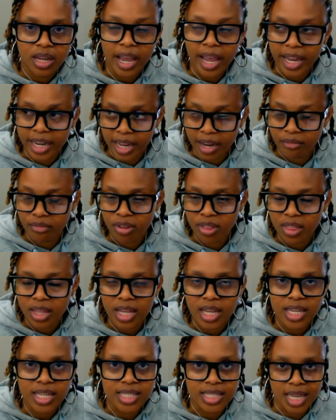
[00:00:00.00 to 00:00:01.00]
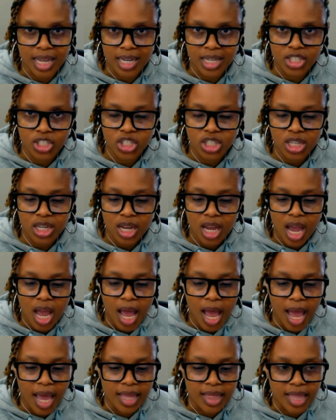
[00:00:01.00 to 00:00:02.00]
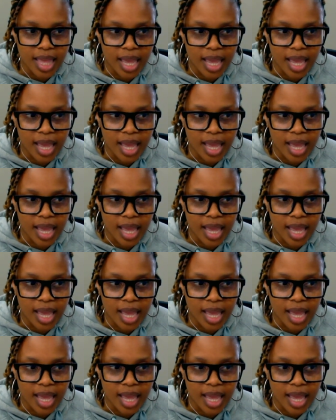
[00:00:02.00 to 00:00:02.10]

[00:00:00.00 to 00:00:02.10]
and everything is energy, and